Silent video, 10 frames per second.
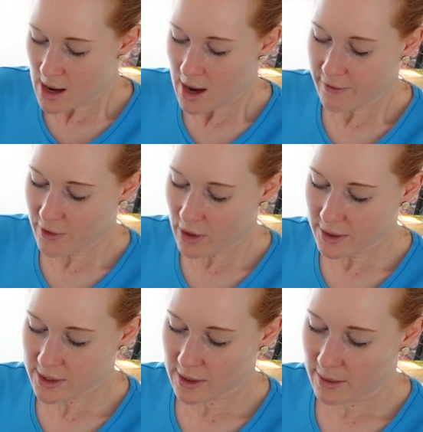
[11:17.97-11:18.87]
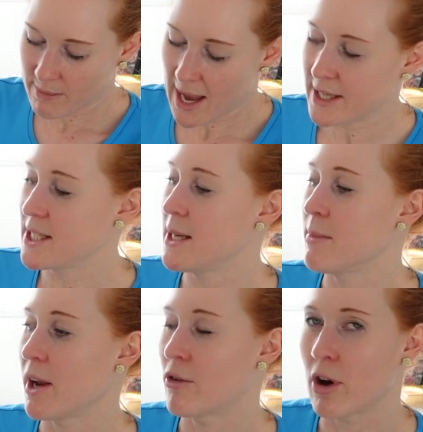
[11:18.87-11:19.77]
I've got some
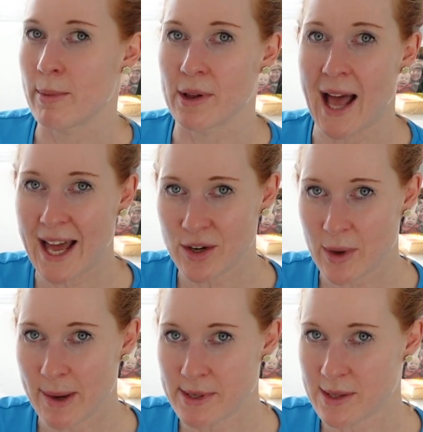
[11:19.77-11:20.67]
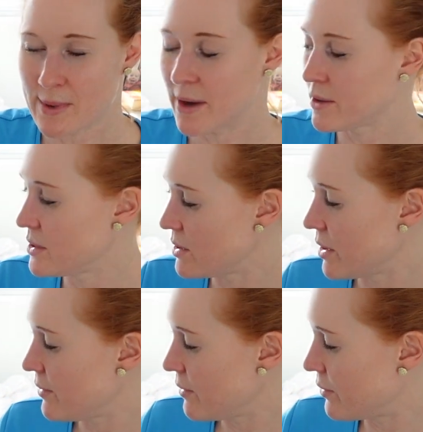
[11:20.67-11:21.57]
antimicrobial hand wipes as well, because you know
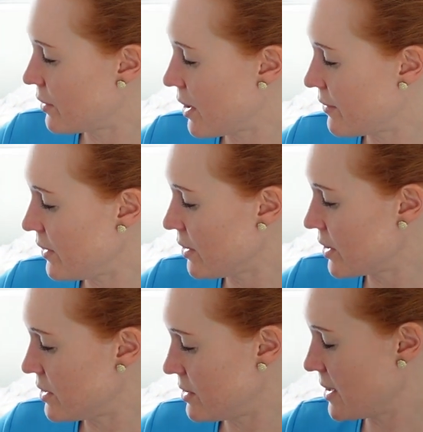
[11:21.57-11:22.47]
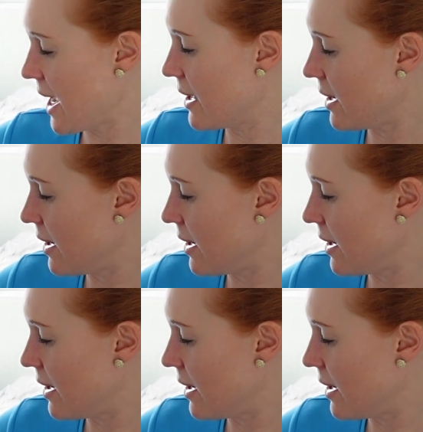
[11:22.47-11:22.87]
if you fall over you could get